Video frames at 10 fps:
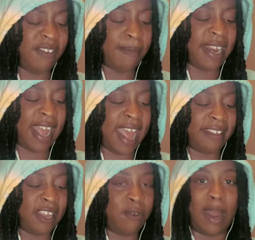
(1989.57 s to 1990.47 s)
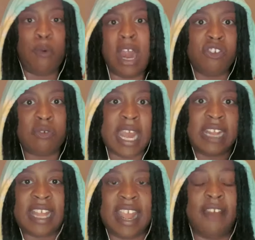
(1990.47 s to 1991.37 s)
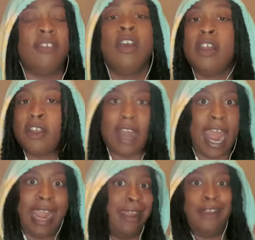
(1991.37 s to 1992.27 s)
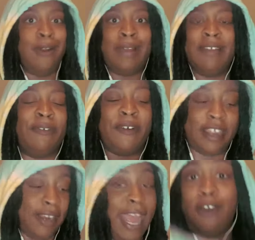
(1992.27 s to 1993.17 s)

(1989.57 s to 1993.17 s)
somebody asking you, like, where'd you get this? You're like, you don't give a fuck. You're like,